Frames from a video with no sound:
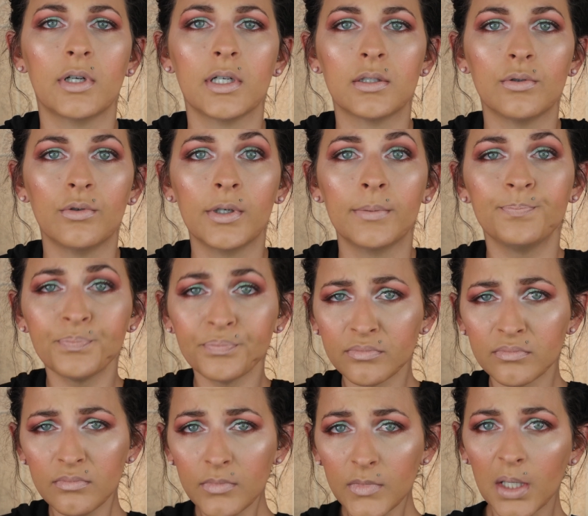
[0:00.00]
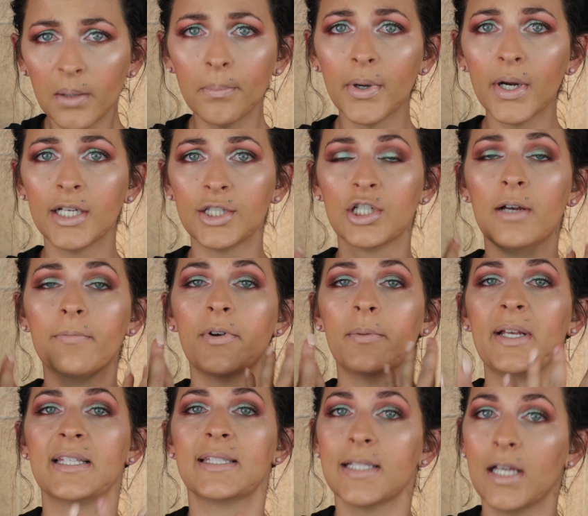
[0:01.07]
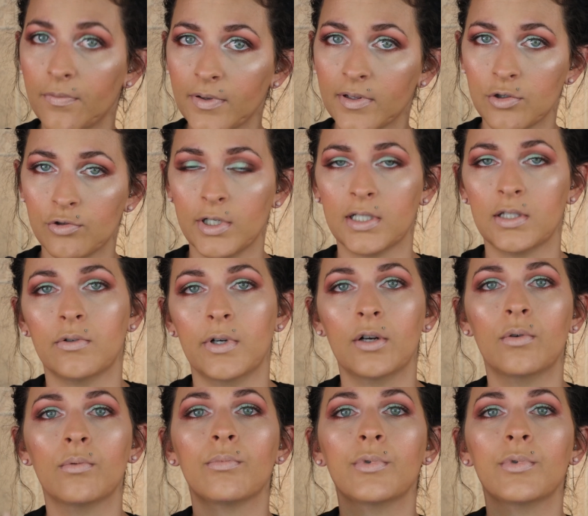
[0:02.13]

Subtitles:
at the drugstore, but I shop for myself at the drugstore.